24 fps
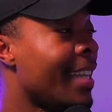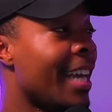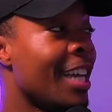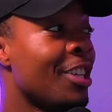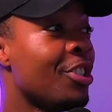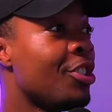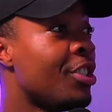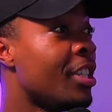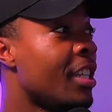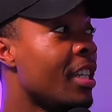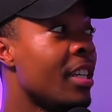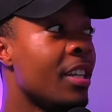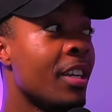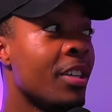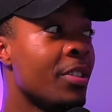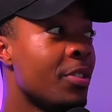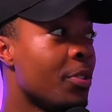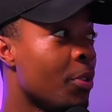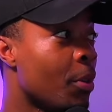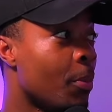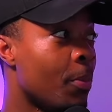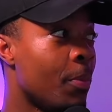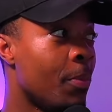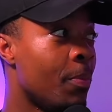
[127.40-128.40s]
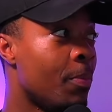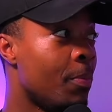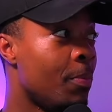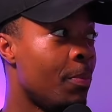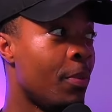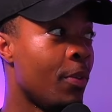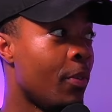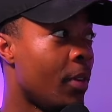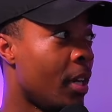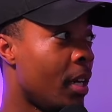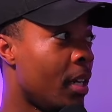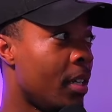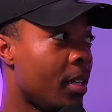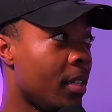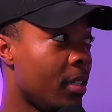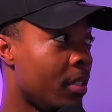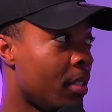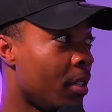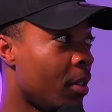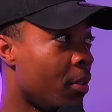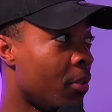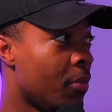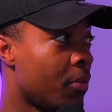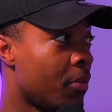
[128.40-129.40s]
that she does not provide
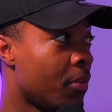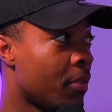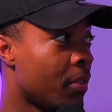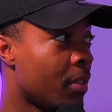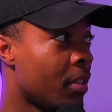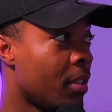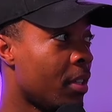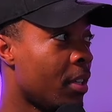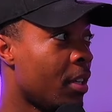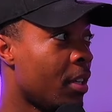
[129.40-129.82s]
herself.